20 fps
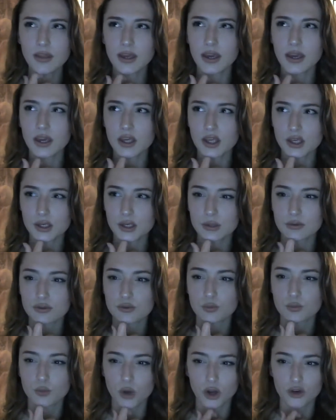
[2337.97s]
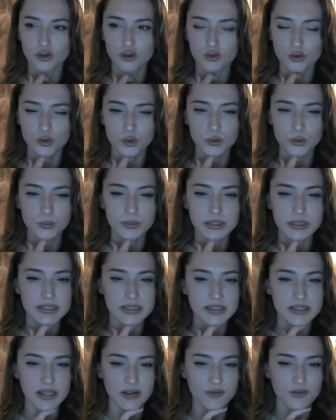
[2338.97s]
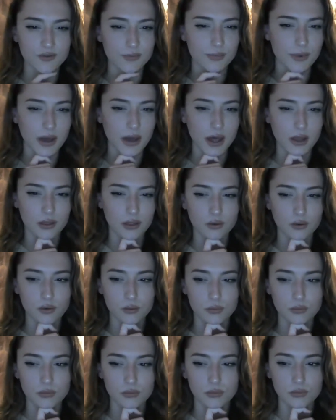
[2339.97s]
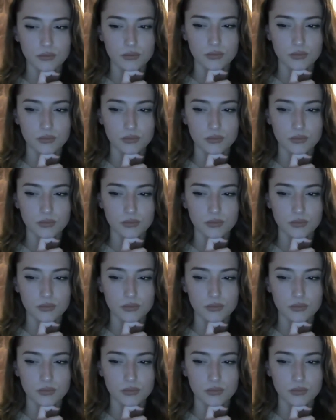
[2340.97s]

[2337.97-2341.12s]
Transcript: I use washroom instead of bathroom.